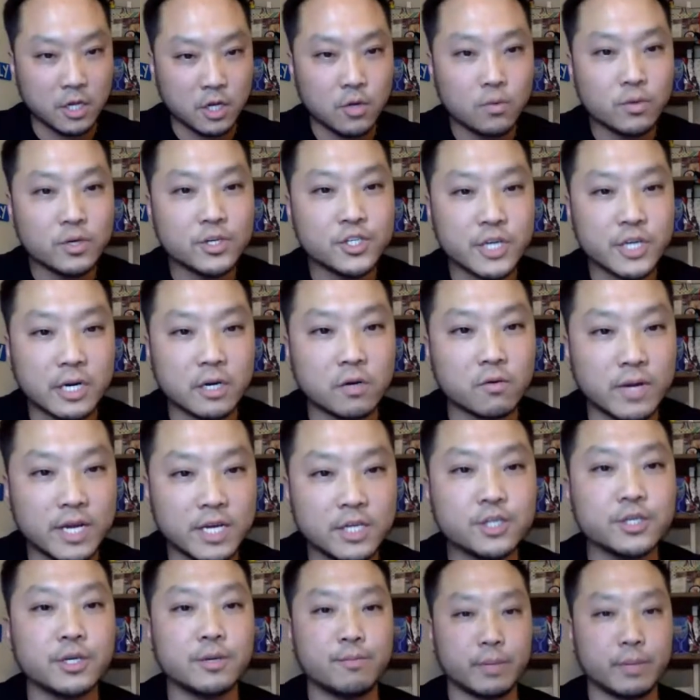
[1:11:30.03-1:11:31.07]
newer
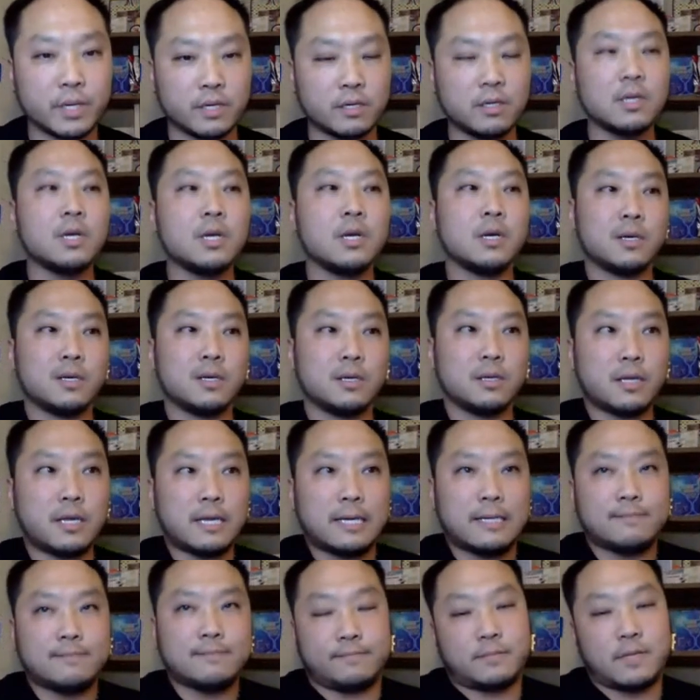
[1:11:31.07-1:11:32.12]
generation, Bill,
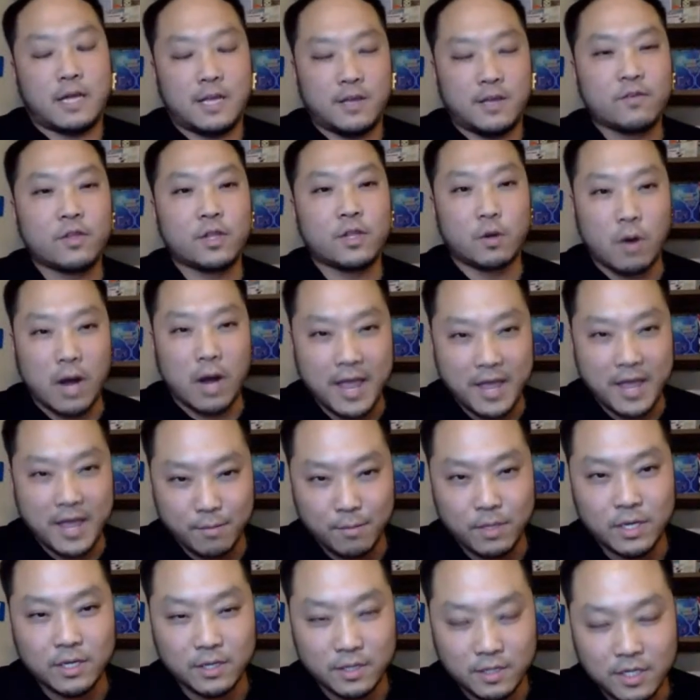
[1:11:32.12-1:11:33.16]
even though I am
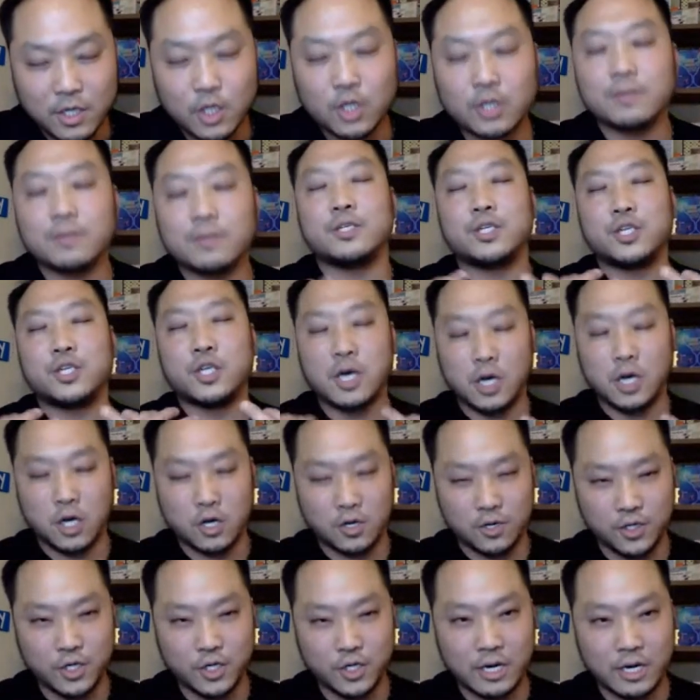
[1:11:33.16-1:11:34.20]
a younger
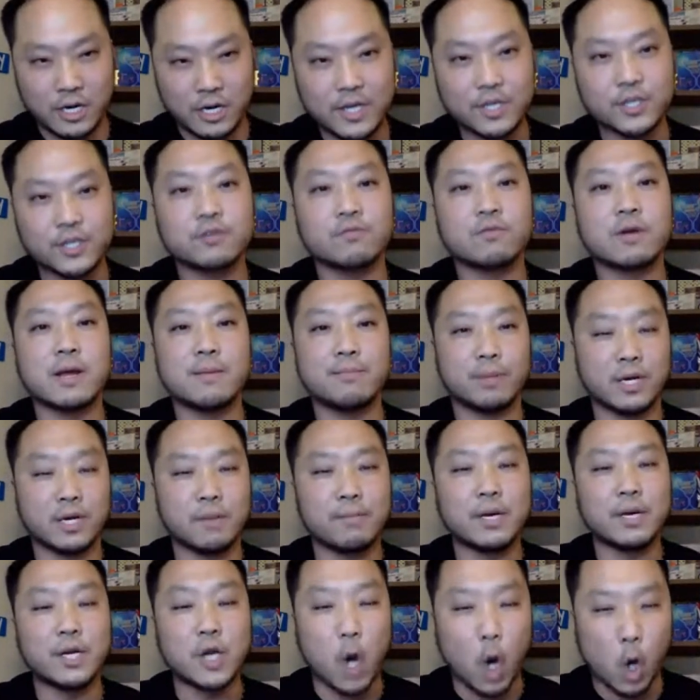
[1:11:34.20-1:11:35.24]
generation, right, but
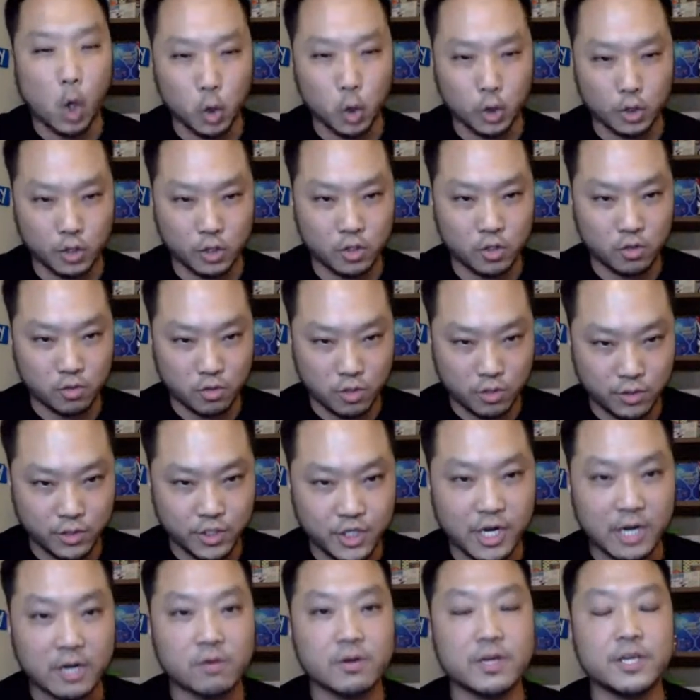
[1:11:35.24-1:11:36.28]
I'm an older cruise
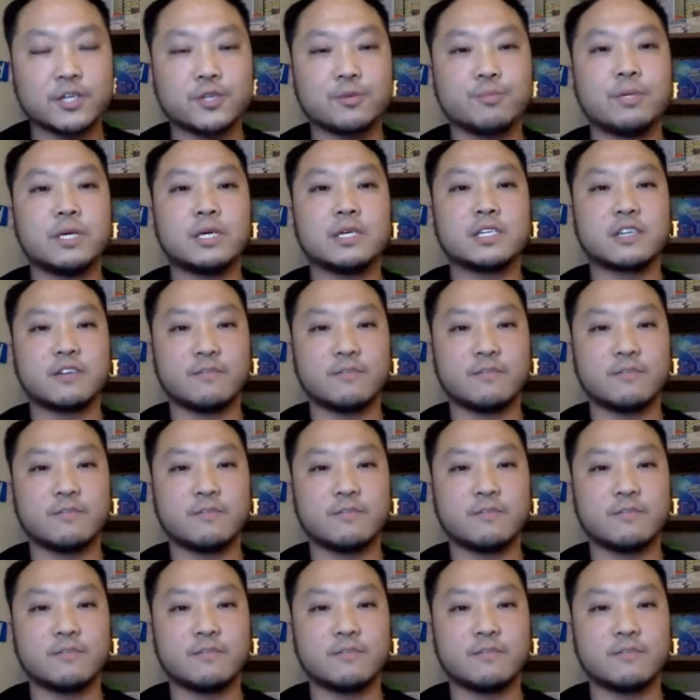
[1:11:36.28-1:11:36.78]
generation because